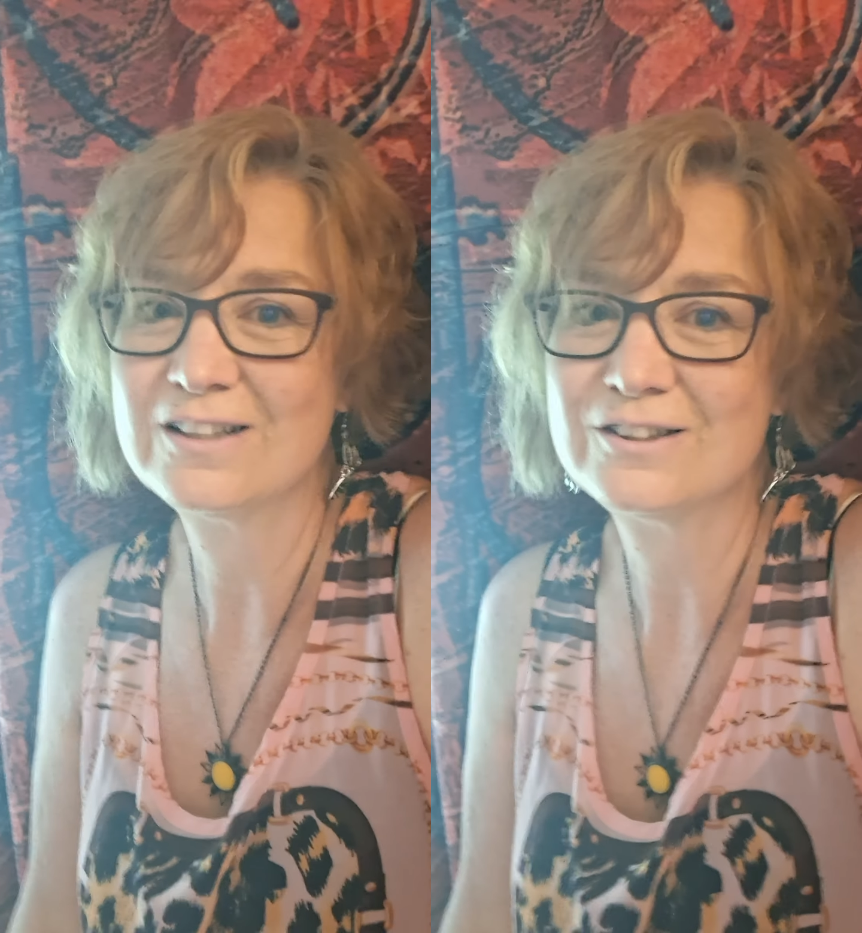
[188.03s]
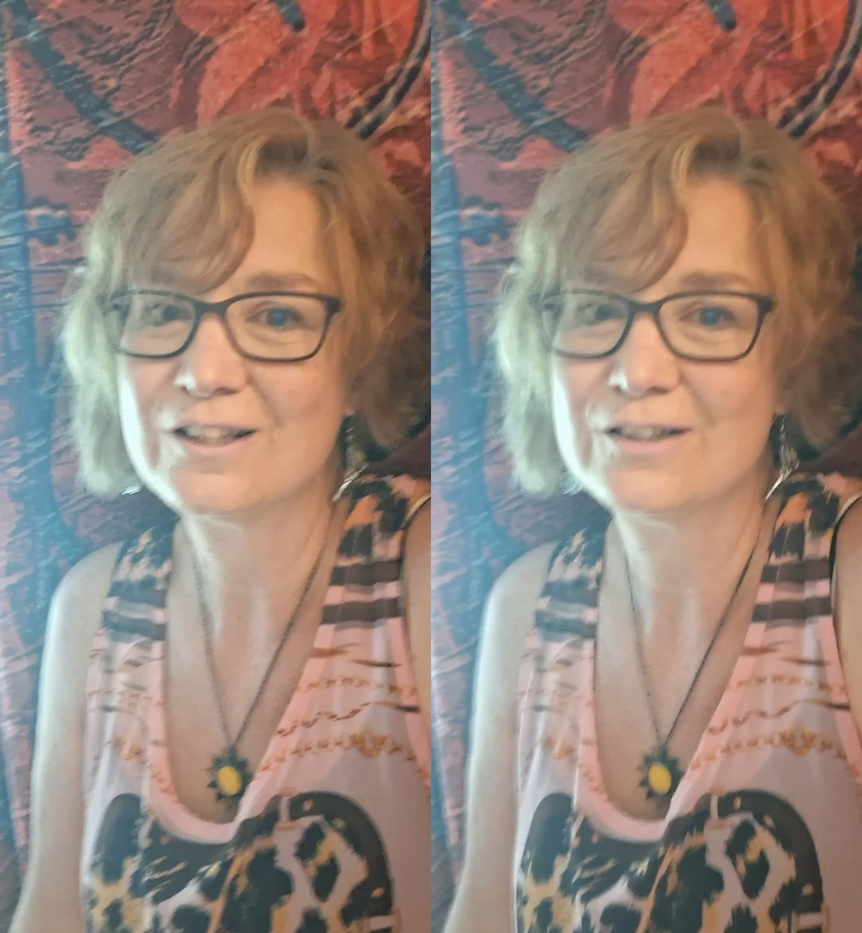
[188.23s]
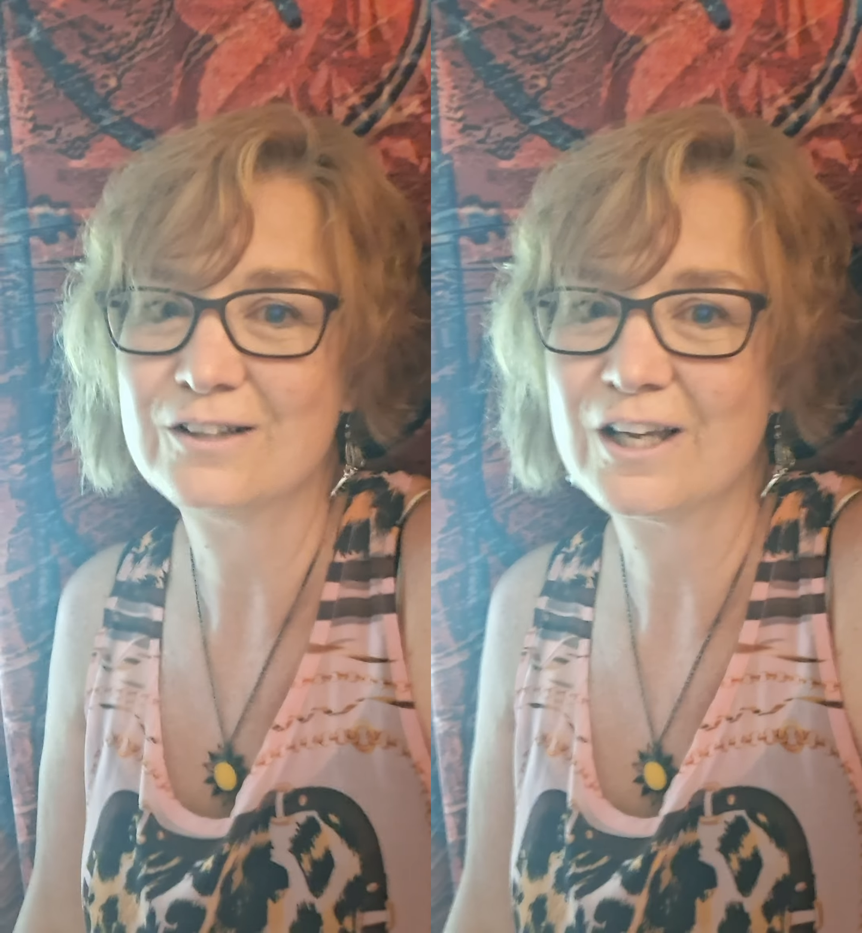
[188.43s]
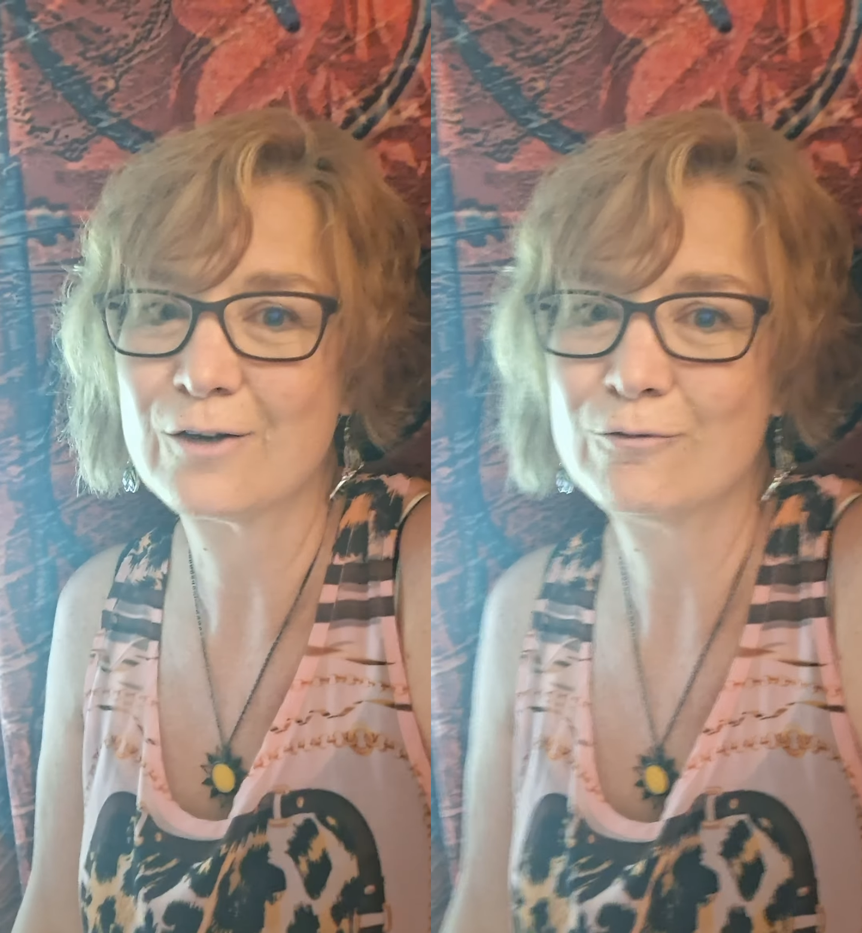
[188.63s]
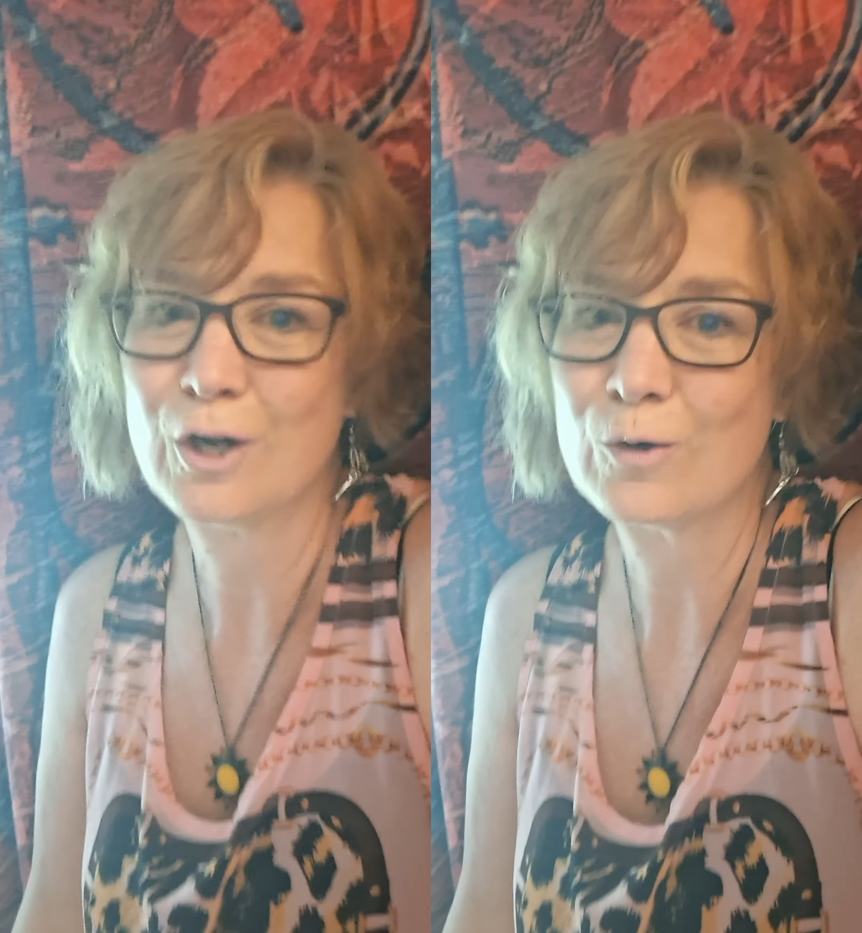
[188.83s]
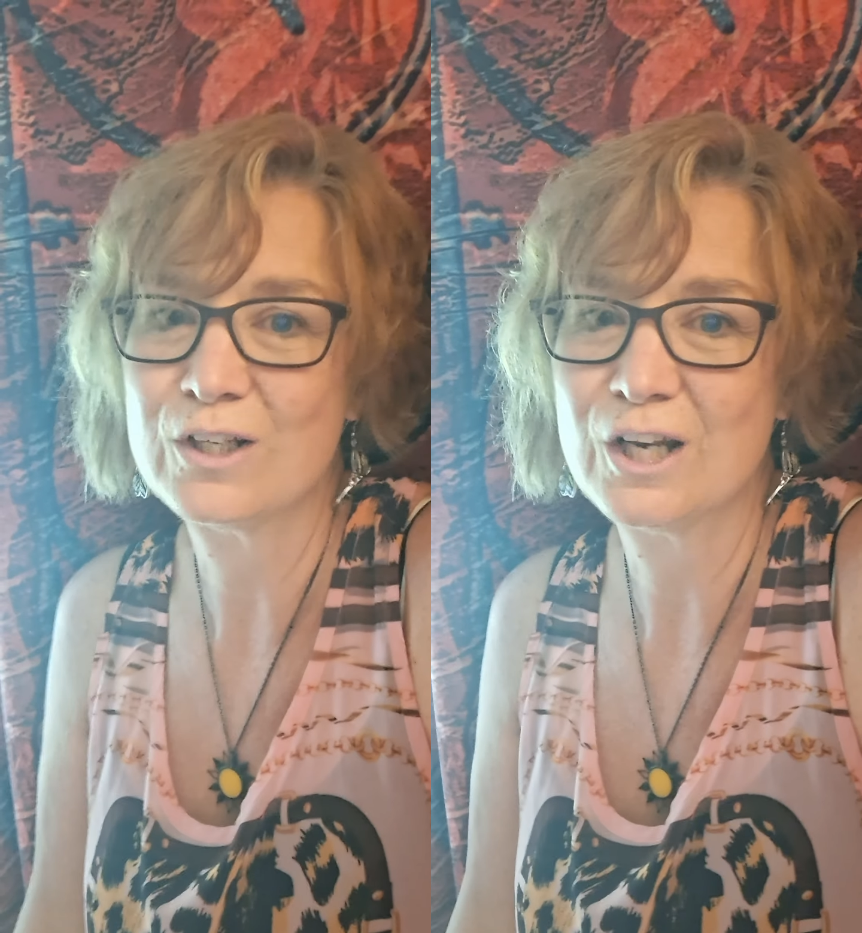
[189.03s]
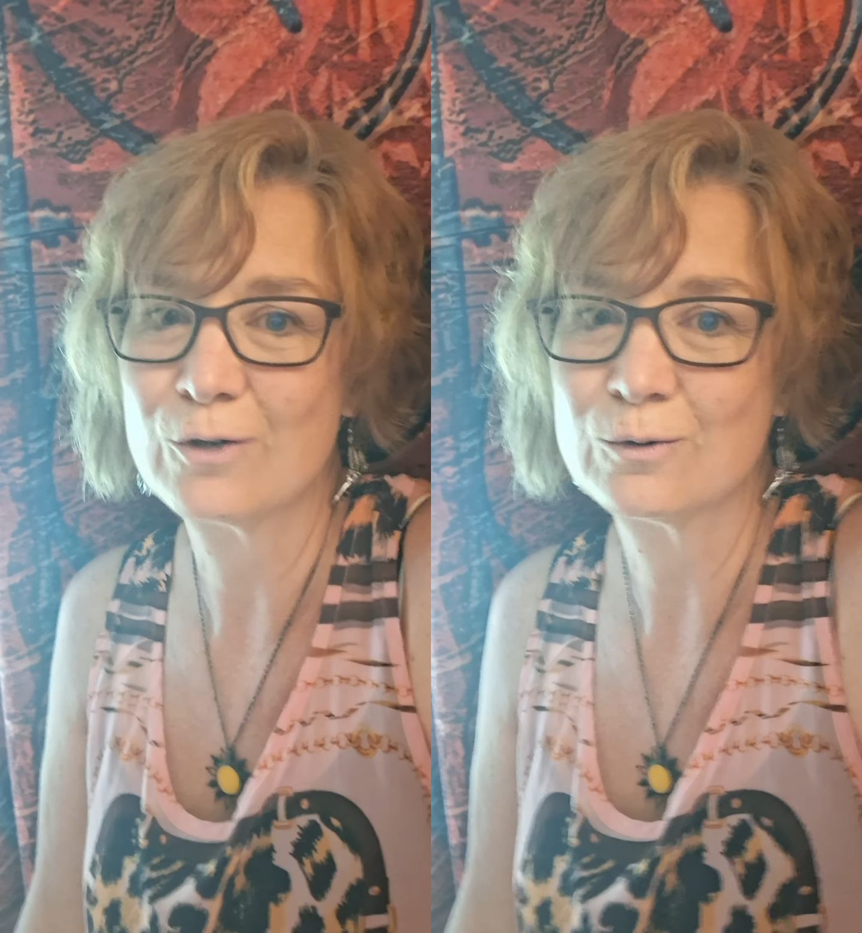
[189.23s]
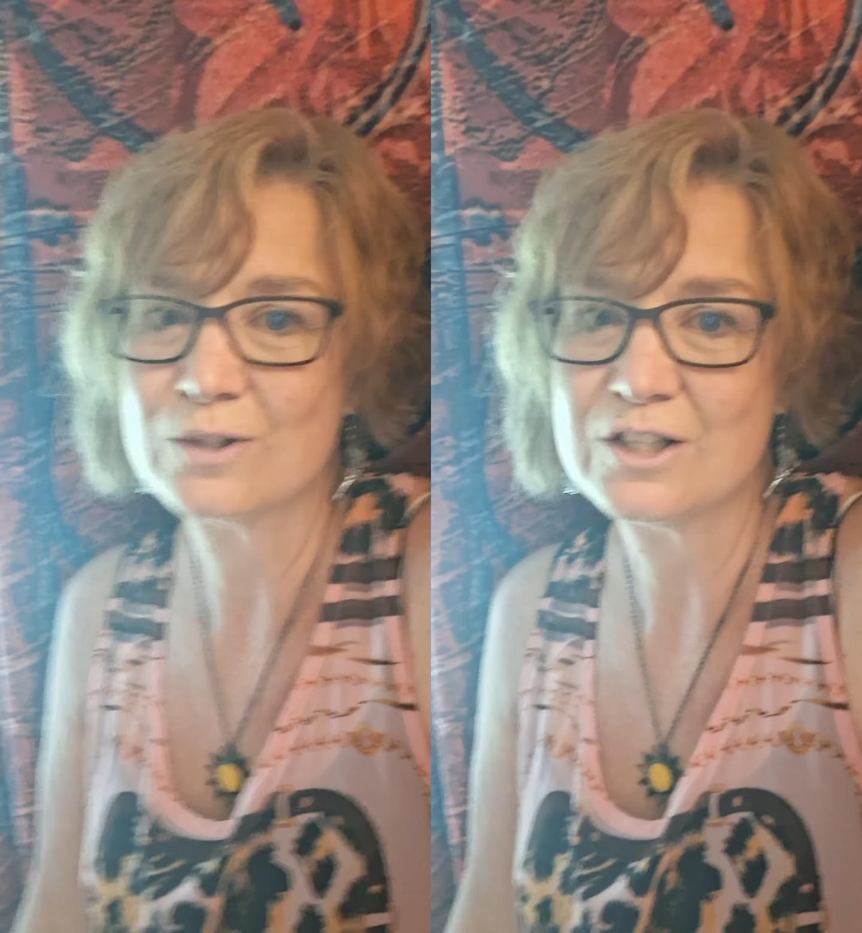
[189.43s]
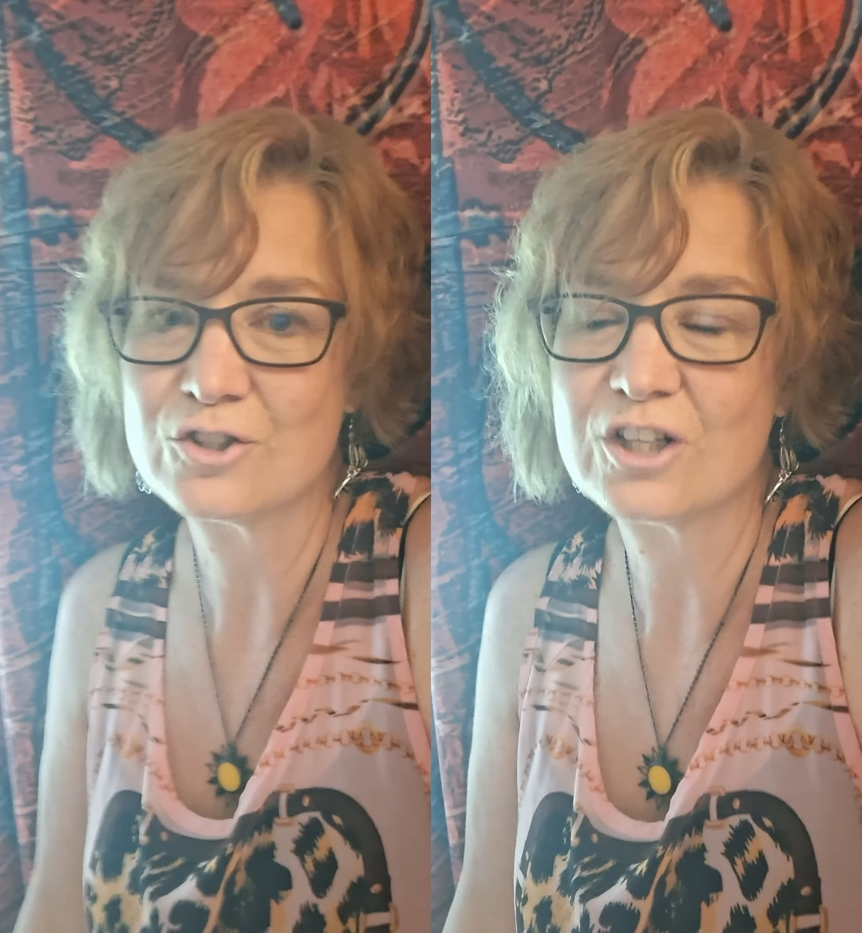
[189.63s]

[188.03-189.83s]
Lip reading: It like a very narrow niche.